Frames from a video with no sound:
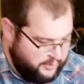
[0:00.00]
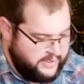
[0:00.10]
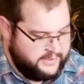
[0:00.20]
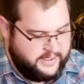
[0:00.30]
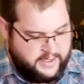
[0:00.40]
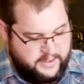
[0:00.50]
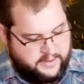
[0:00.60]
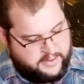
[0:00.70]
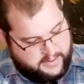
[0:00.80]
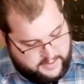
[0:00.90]
right there.
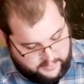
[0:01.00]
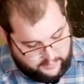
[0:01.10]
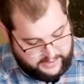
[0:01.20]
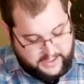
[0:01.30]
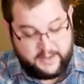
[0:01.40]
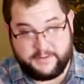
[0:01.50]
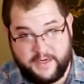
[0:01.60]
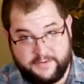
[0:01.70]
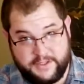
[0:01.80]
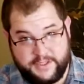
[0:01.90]
When it comes
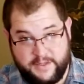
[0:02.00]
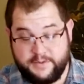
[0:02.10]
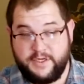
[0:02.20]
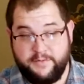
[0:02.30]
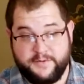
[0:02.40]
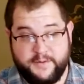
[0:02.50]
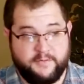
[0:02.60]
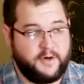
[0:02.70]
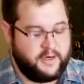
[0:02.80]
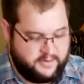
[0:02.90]
off the sheep has been
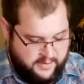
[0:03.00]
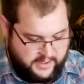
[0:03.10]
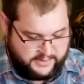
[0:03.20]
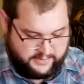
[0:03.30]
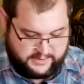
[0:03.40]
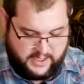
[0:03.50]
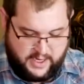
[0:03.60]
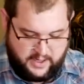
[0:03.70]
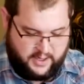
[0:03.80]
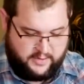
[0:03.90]
running around, so it's
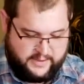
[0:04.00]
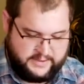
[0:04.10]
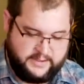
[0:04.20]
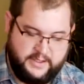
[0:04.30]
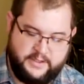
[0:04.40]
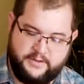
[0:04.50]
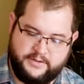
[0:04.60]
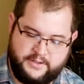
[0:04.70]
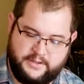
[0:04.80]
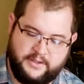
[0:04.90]
not always clean.
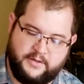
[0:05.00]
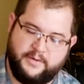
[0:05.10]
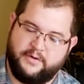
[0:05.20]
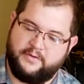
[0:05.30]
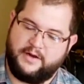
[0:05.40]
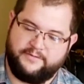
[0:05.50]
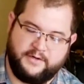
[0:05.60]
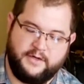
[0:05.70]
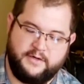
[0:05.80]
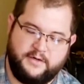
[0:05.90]
Usually it's a little bit rougher.